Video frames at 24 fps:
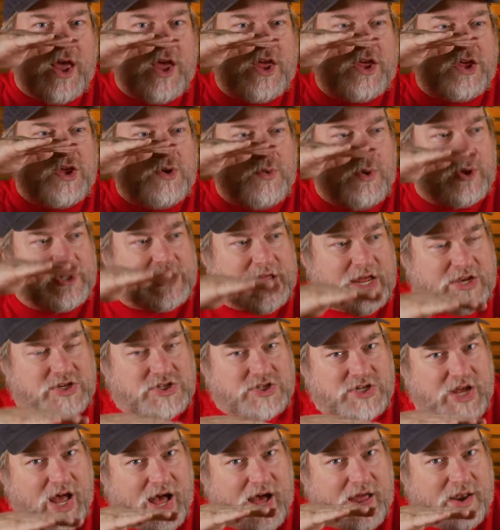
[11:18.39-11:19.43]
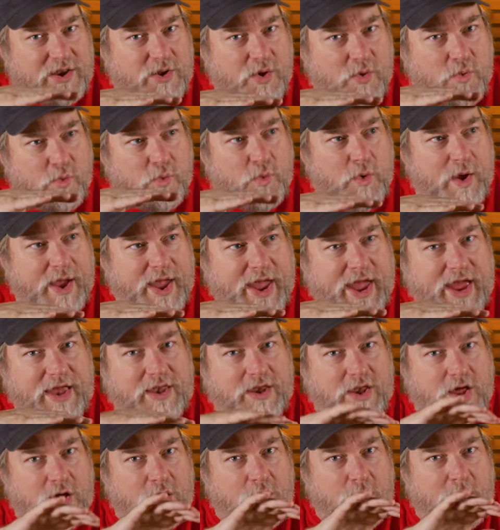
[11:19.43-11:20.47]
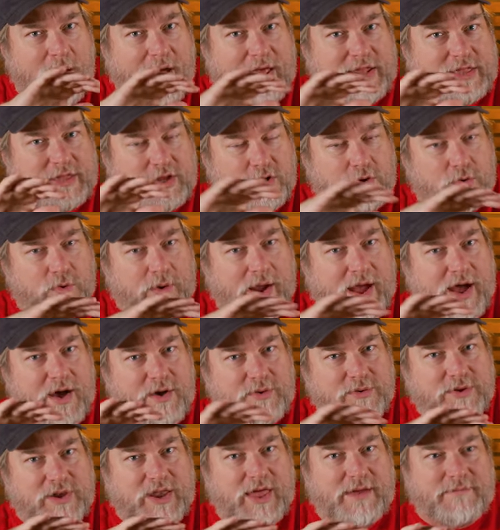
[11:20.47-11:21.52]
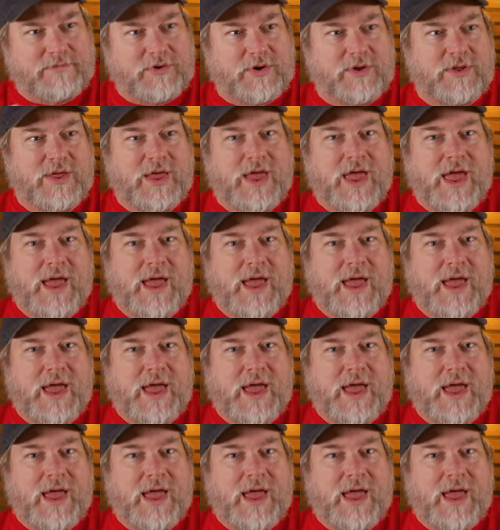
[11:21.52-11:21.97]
You want that shot way low at the ground level.